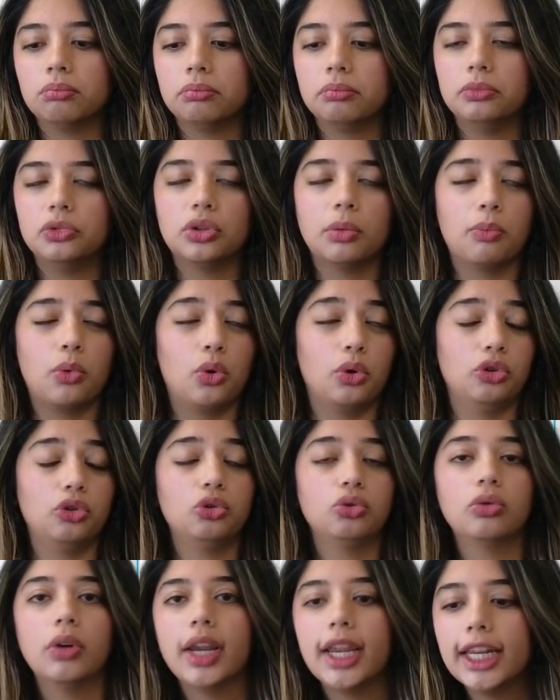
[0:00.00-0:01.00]
supports
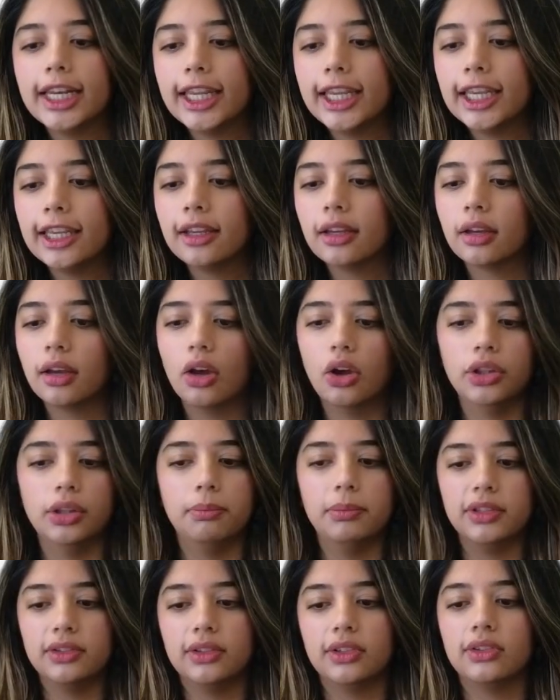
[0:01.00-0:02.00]
training on the
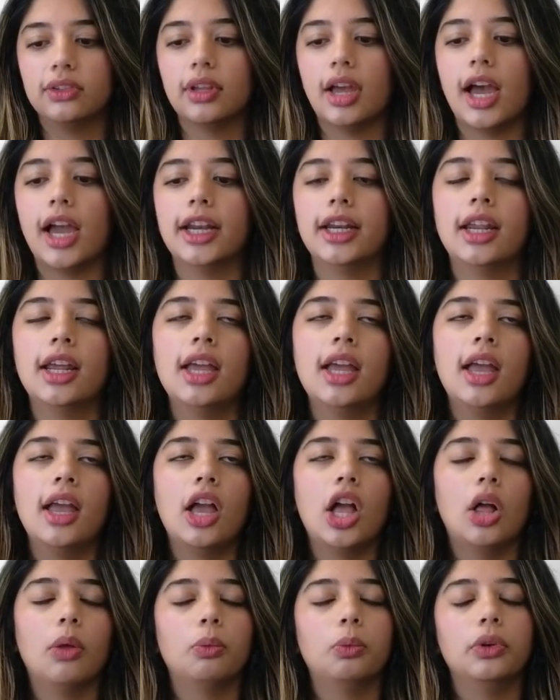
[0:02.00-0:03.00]
business side,
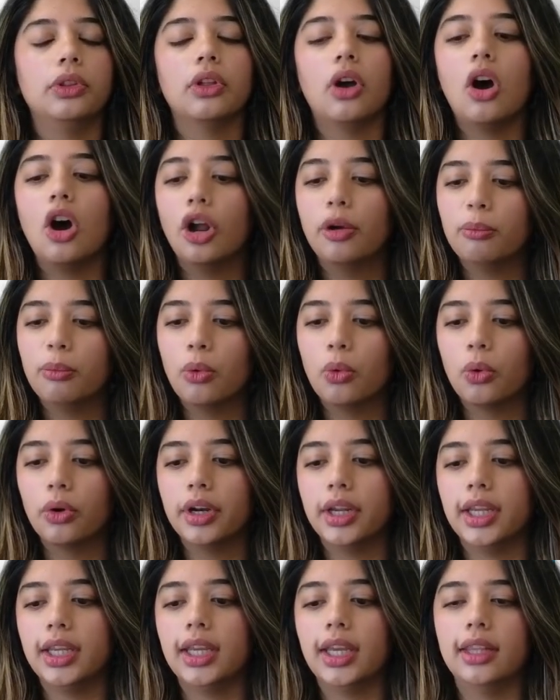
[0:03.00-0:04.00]
help with
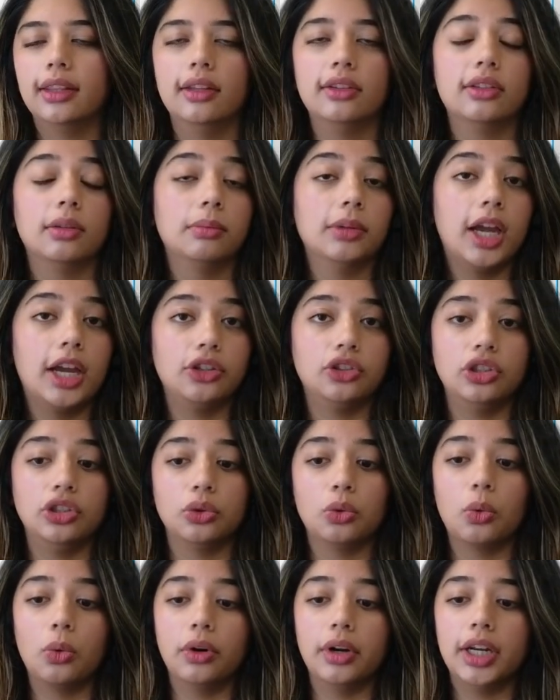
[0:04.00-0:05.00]
onboarding, and then supply
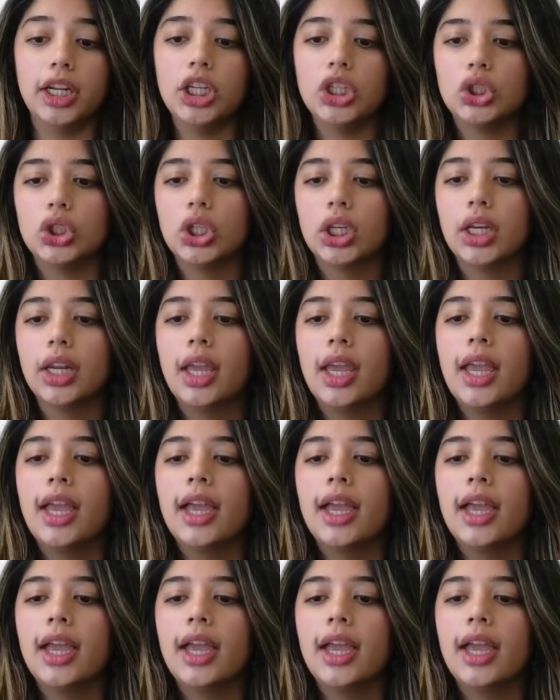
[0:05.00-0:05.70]
chain coordination.